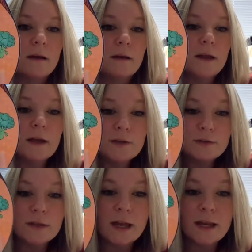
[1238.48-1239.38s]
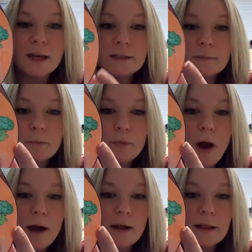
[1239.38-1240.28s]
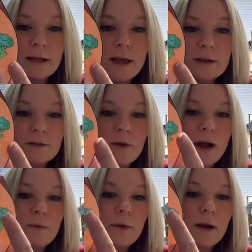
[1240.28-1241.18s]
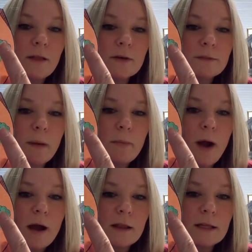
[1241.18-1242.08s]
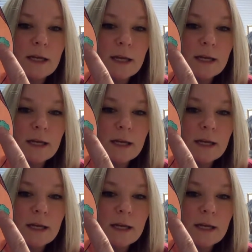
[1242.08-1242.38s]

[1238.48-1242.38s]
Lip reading: Yes, you said it. It's broccoli. That's right. What color is my broccoli?